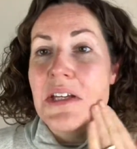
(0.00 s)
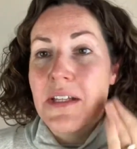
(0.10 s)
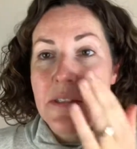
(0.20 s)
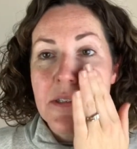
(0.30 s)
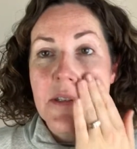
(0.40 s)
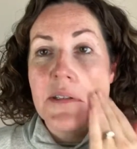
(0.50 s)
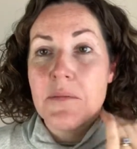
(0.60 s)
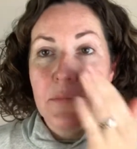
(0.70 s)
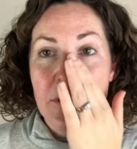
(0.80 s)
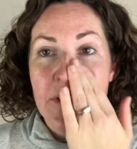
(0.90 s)
it's
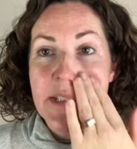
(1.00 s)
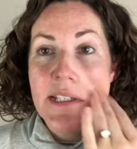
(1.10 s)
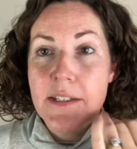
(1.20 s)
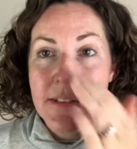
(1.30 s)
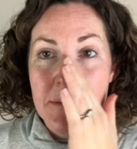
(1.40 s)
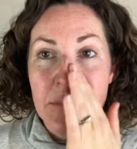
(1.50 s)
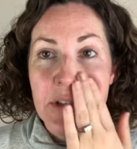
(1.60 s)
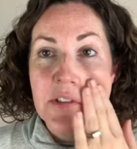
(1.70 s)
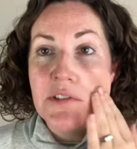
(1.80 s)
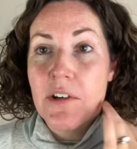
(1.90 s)
more of a tinted
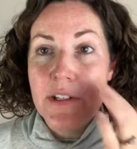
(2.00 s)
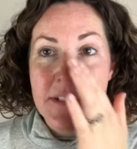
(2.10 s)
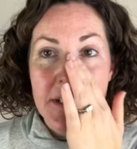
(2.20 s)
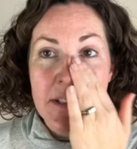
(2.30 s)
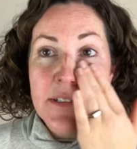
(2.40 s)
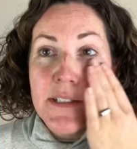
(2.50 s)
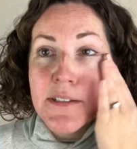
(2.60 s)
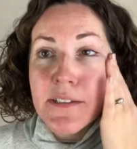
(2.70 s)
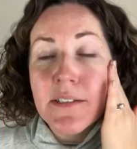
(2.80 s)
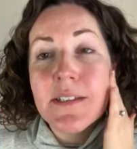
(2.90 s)
moisturiser
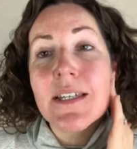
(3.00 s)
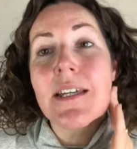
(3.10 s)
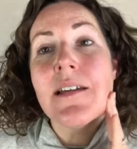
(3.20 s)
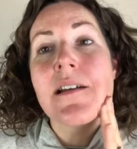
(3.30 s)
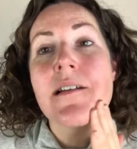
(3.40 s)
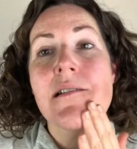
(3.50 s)
consistency.